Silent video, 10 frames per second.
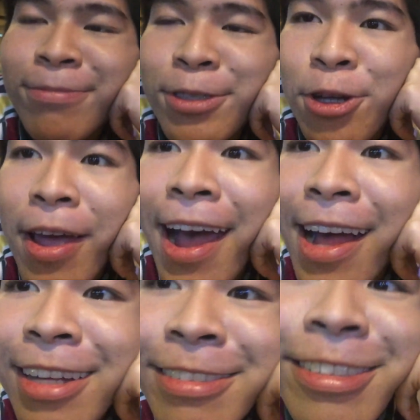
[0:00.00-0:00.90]
So
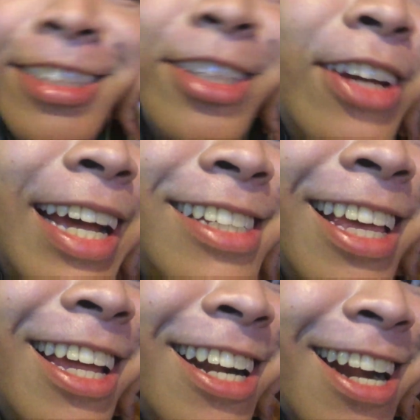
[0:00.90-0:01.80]
yeah, see you guys
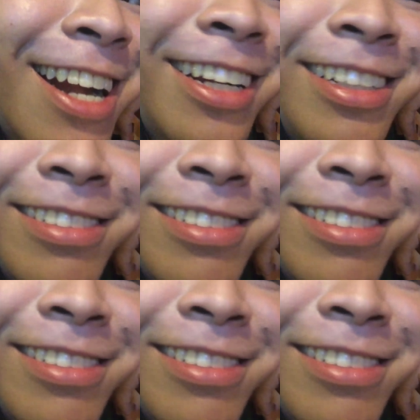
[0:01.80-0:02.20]
later.